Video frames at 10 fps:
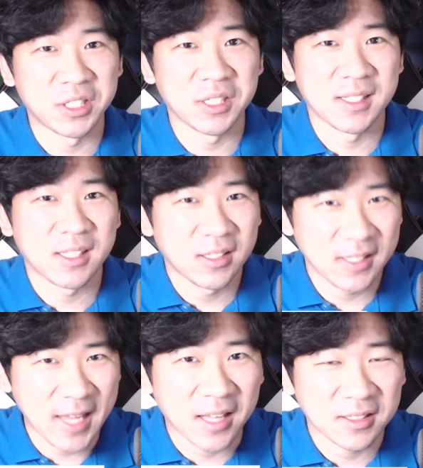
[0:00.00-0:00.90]
is
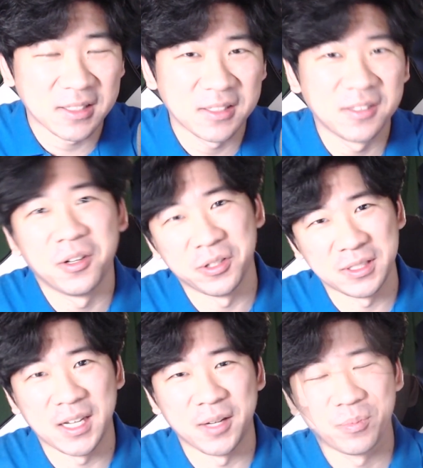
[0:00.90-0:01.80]
yes all the
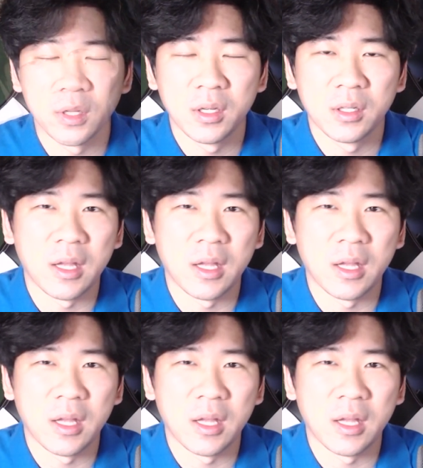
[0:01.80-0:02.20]
time.